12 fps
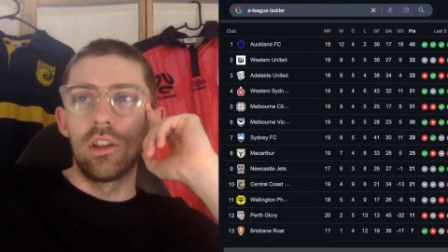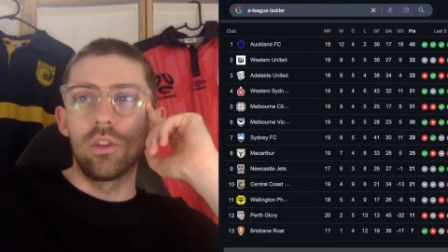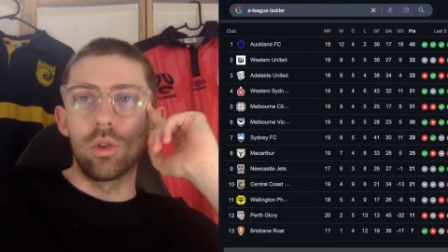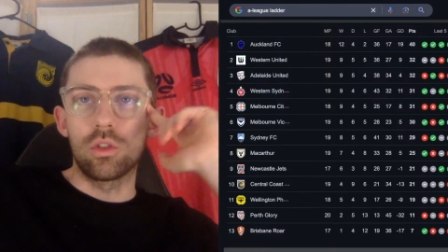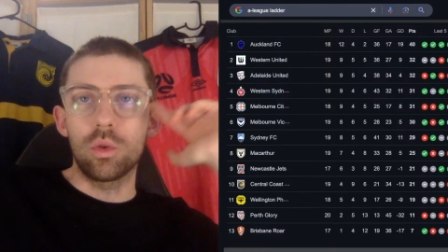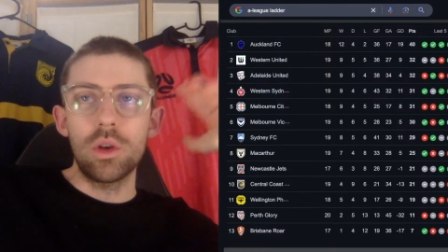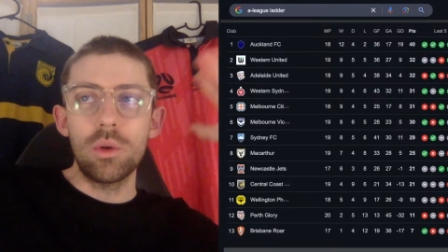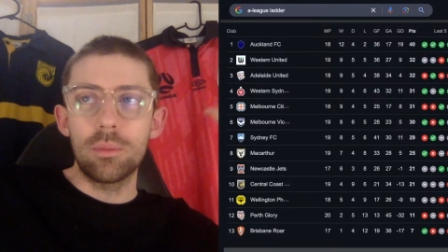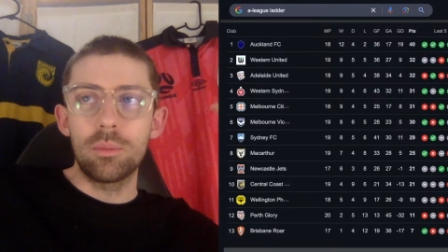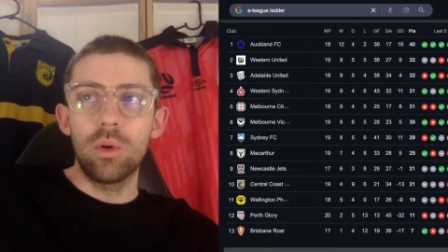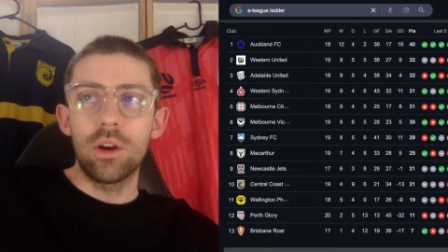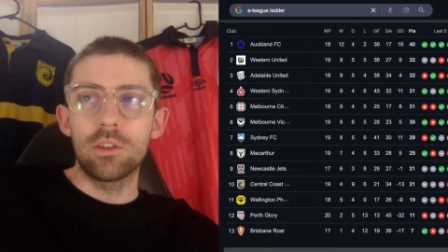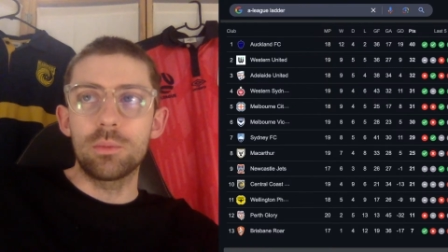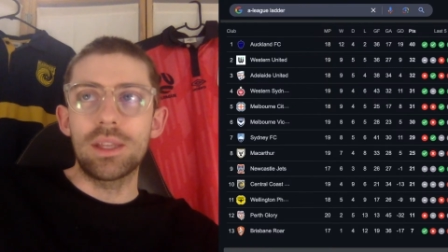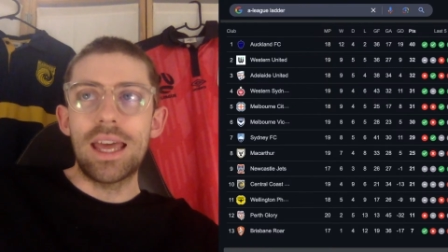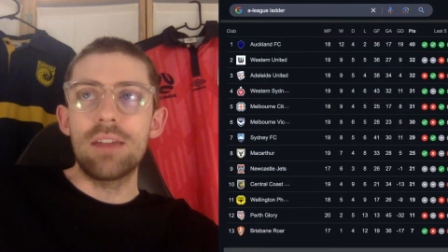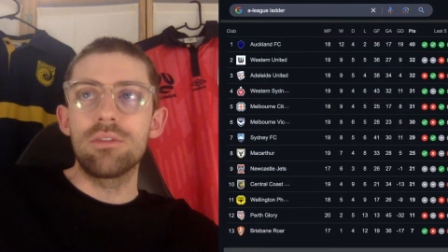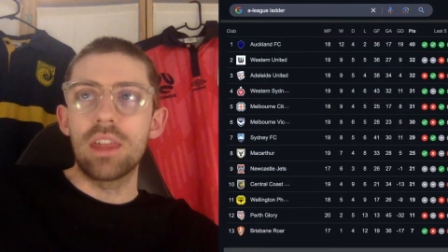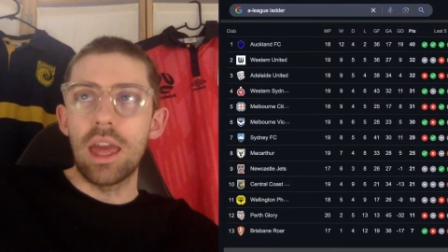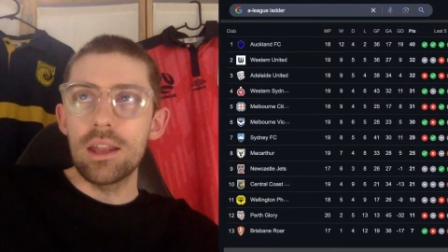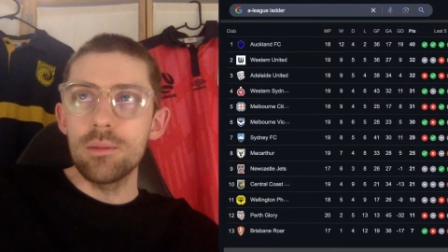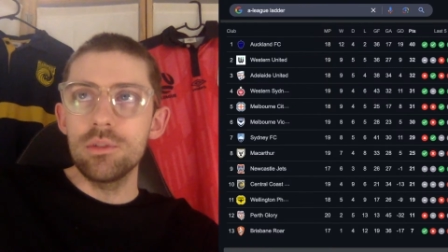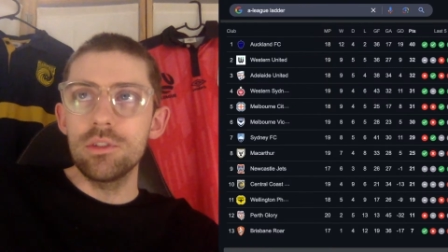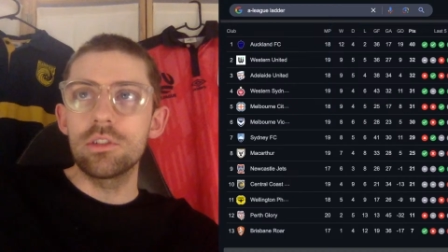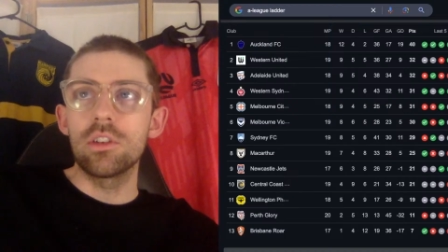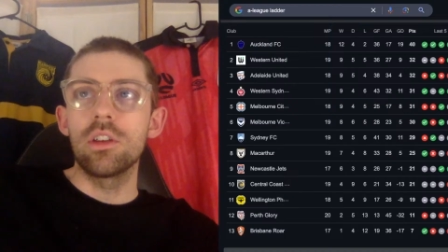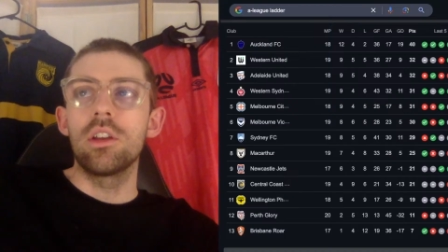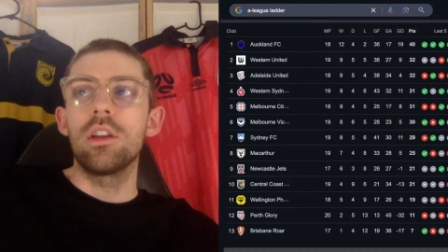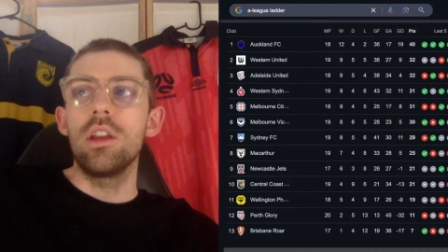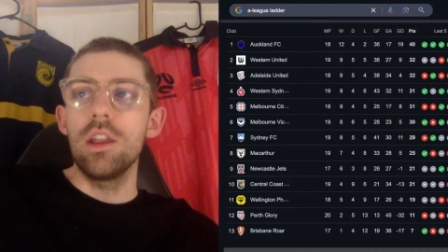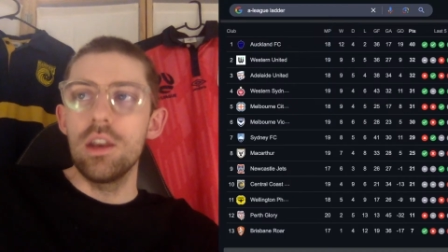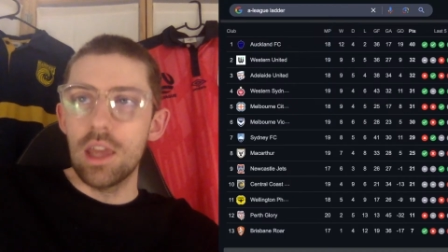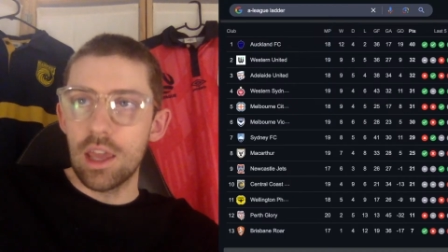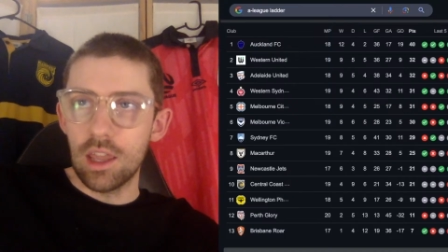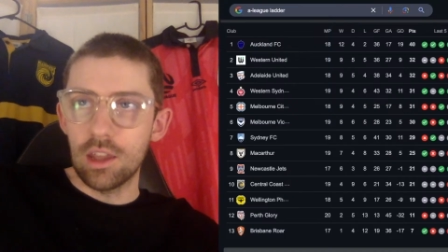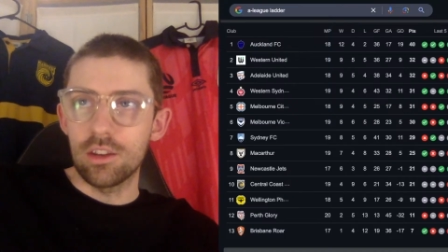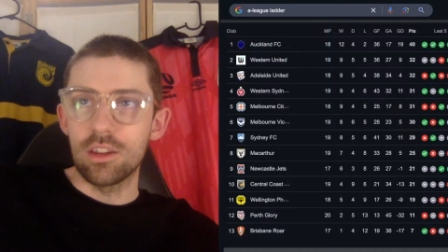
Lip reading: look, 21 points, but they have games in hand.